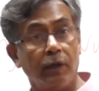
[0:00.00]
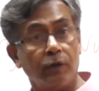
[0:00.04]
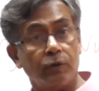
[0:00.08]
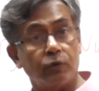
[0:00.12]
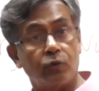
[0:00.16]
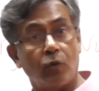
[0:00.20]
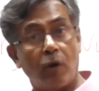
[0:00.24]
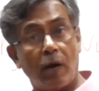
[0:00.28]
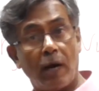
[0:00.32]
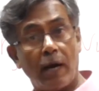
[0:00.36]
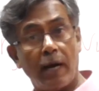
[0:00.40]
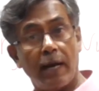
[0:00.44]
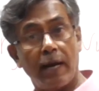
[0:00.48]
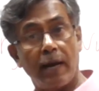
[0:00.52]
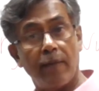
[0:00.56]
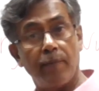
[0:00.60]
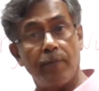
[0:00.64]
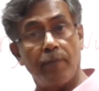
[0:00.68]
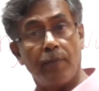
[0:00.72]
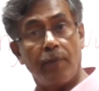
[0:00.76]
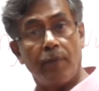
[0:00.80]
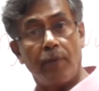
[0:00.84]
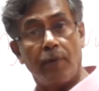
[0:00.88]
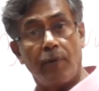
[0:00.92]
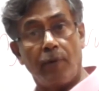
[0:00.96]
So I am
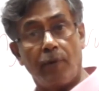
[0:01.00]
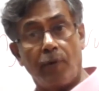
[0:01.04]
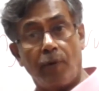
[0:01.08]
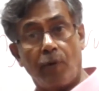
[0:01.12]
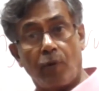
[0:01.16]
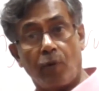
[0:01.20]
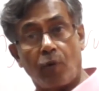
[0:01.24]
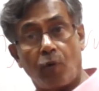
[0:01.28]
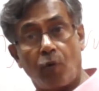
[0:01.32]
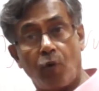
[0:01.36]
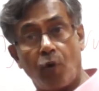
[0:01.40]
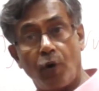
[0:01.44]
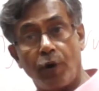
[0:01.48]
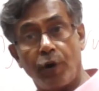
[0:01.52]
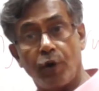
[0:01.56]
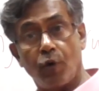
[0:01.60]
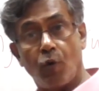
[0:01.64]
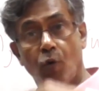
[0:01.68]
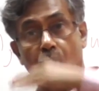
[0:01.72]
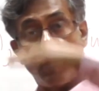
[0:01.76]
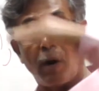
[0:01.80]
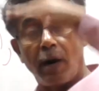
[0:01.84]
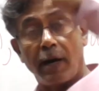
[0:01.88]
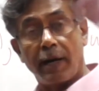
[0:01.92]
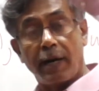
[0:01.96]
going
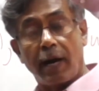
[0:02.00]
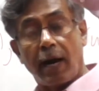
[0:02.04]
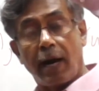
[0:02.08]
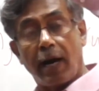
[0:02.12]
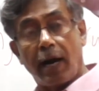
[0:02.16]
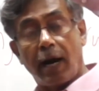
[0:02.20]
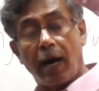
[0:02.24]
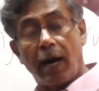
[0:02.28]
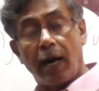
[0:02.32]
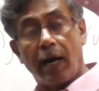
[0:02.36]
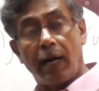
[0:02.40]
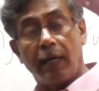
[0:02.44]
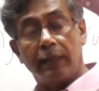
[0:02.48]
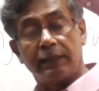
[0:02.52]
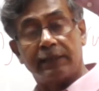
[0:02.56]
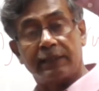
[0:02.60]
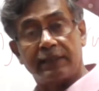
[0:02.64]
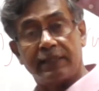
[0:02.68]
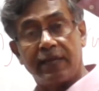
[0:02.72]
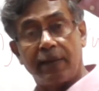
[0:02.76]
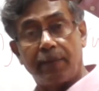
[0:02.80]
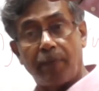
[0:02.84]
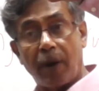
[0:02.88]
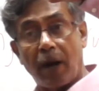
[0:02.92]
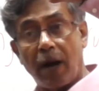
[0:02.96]
one
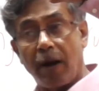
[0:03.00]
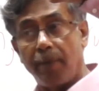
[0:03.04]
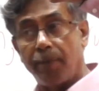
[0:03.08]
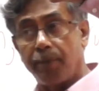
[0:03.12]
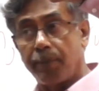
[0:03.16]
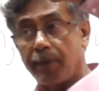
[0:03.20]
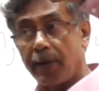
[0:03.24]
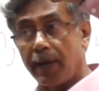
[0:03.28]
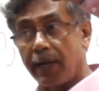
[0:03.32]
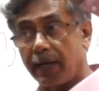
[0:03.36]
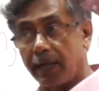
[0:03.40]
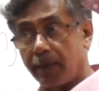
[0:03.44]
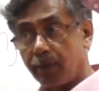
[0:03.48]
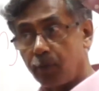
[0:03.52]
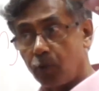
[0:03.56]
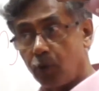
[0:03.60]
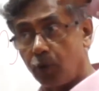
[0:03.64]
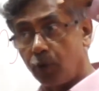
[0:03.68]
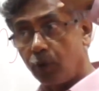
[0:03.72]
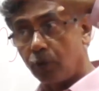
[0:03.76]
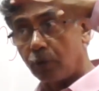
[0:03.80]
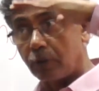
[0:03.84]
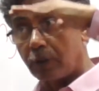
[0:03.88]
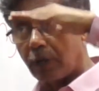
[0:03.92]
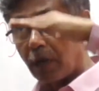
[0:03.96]
step up, and I'm
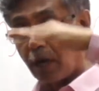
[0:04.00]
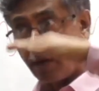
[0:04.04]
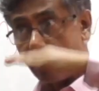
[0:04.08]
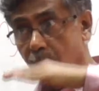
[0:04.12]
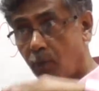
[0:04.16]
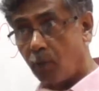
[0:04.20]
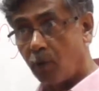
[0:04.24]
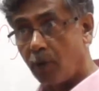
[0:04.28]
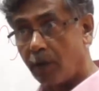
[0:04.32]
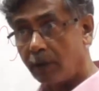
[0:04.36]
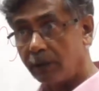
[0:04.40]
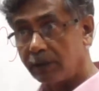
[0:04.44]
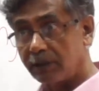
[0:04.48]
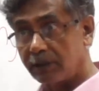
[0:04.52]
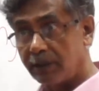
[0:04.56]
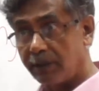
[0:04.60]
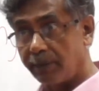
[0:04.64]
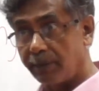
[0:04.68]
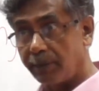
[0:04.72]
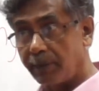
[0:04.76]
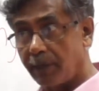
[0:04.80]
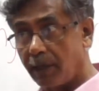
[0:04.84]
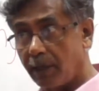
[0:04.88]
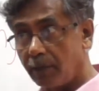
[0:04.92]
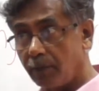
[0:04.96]
going to come one step
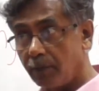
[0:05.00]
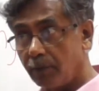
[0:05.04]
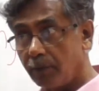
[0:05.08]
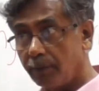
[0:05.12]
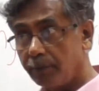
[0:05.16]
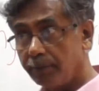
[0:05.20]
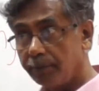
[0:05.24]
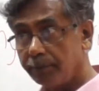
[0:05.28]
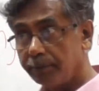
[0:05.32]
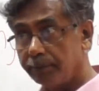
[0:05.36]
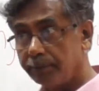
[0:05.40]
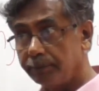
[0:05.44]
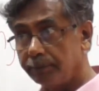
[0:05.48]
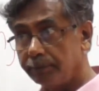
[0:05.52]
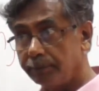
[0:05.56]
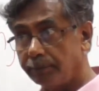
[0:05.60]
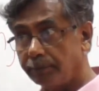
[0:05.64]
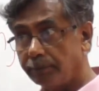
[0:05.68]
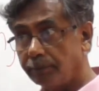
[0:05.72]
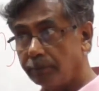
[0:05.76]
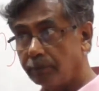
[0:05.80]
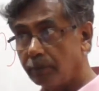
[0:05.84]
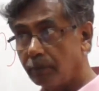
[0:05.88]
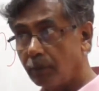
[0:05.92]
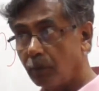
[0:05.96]
down.
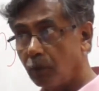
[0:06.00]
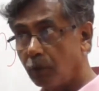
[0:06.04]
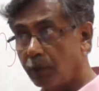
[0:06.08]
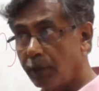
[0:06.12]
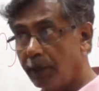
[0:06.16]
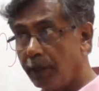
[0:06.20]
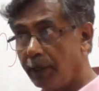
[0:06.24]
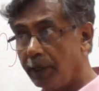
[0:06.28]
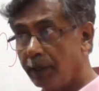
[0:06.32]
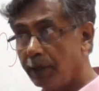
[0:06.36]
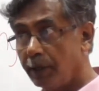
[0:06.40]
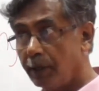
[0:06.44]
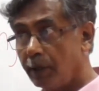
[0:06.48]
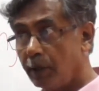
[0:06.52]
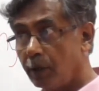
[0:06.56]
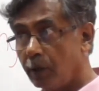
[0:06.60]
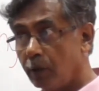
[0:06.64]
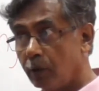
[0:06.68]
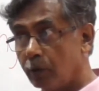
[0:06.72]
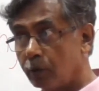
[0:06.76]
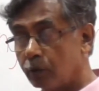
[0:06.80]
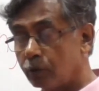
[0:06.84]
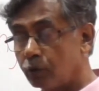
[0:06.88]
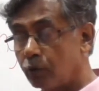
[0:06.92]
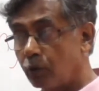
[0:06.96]
Okay.
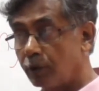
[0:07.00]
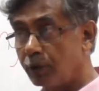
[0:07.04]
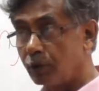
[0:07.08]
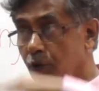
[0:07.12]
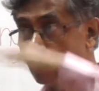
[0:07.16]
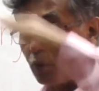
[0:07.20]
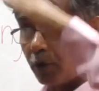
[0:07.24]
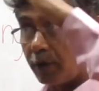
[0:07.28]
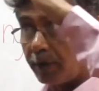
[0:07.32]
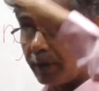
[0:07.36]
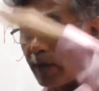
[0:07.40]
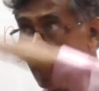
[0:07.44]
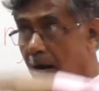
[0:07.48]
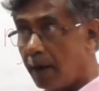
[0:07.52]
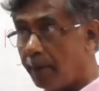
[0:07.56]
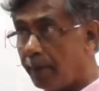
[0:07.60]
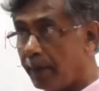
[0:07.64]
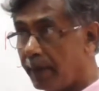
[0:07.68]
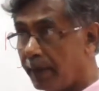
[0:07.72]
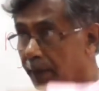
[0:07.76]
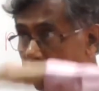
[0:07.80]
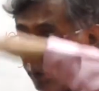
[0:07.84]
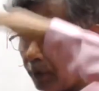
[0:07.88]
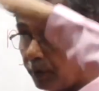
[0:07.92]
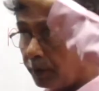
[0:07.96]
So it is going up
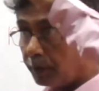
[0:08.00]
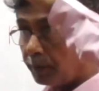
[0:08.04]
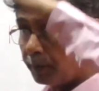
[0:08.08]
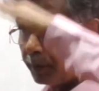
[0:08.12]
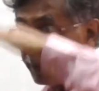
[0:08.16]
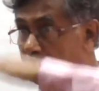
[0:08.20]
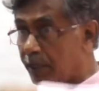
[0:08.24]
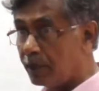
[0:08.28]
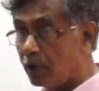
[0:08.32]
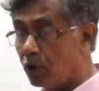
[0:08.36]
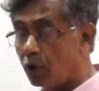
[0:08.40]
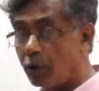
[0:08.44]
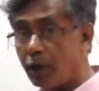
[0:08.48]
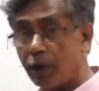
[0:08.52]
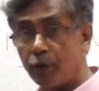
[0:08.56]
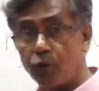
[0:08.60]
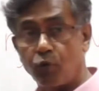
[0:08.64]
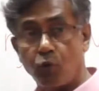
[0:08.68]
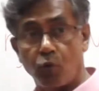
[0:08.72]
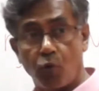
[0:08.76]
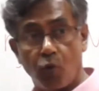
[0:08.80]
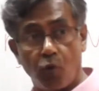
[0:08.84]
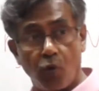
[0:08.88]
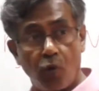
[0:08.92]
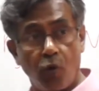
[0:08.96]
and down in order
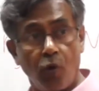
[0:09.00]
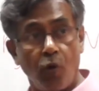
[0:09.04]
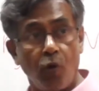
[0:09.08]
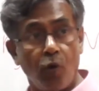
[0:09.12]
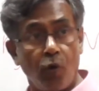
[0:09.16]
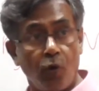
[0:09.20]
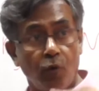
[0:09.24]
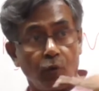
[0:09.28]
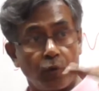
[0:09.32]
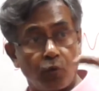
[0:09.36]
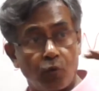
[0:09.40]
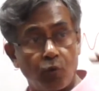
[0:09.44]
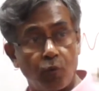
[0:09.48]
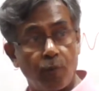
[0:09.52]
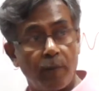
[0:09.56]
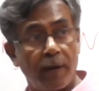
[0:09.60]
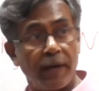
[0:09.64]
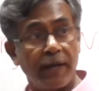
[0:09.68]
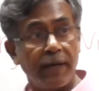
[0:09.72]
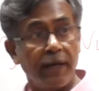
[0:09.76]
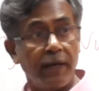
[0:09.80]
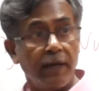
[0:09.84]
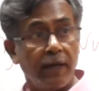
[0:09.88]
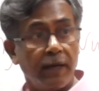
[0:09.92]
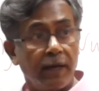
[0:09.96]
to go to
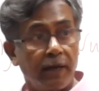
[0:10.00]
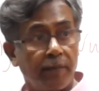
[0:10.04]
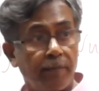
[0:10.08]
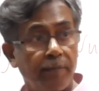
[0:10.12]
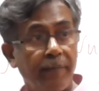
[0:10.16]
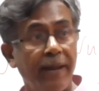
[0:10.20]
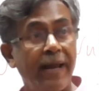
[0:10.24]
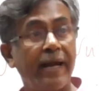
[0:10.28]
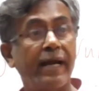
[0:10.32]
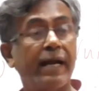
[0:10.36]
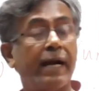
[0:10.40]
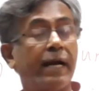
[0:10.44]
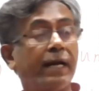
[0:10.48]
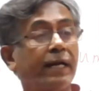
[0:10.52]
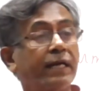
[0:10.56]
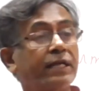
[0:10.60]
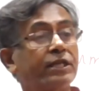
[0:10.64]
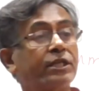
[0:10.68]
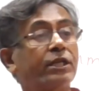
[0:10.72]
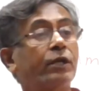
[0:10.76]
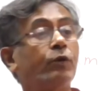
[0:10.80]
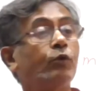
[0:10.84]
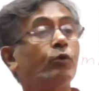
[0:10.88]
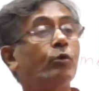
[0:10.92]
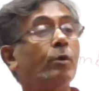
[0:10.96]
my make
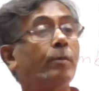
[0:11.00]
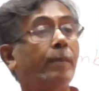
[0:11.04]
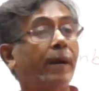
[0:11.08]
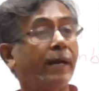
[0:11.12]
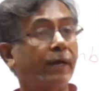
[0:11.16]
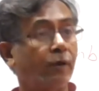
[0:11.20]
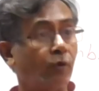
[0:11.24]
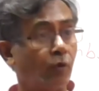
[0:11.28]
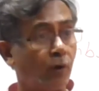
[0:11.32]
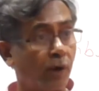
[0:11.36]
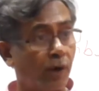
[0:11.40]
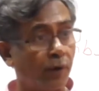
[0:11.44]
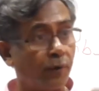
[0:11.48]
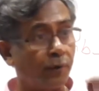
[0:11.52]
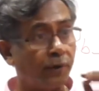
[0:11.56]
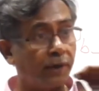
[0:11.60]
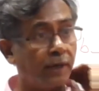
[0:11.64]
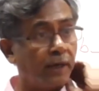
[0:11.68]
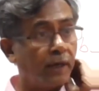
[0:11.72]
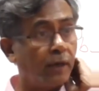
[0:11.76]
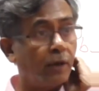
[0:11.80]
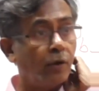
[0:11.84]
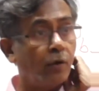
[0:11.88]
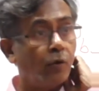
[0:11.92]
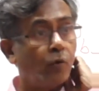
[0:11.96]
connection with the
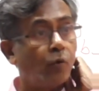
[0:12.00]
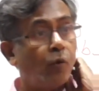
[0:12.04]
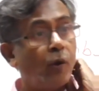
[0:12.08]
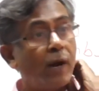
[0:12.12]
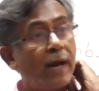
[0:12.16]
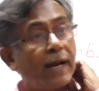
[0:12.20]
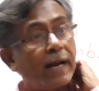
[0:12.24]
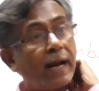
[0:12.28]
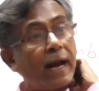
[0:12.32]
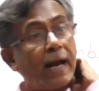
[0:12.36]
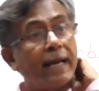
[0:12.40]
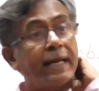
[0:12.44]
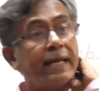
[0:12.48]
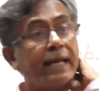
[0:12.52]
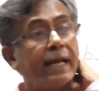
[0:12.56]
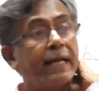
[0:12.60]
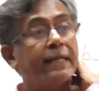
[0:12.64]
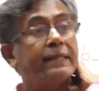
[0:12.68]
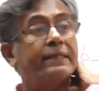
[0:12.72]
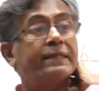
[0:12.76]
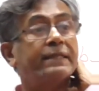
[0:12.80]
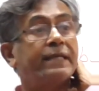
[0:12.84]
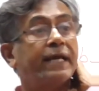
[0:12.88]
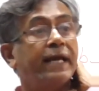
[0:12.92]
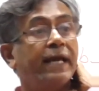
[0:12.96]
microcanonical, where I
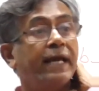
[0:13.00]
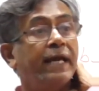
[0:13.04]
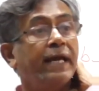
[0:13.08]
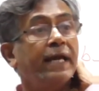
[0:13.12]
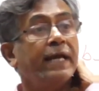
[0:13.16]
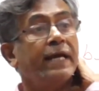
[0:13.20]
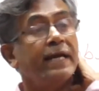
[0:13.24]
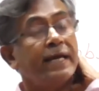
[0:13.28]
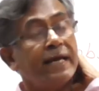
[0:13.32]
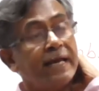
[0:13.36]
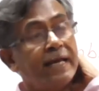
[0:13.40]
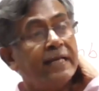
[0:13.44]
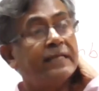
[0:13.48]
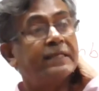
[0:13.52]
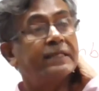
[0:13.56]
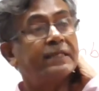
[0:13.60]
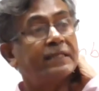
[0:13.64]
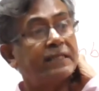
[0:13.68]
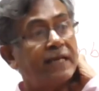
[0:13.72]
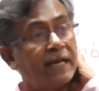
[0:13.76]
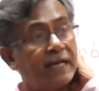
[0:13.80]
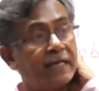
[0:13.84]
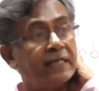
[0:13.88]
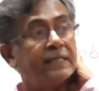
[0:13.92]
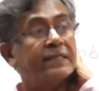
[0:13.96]
can say each
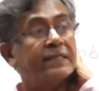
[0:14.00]
state is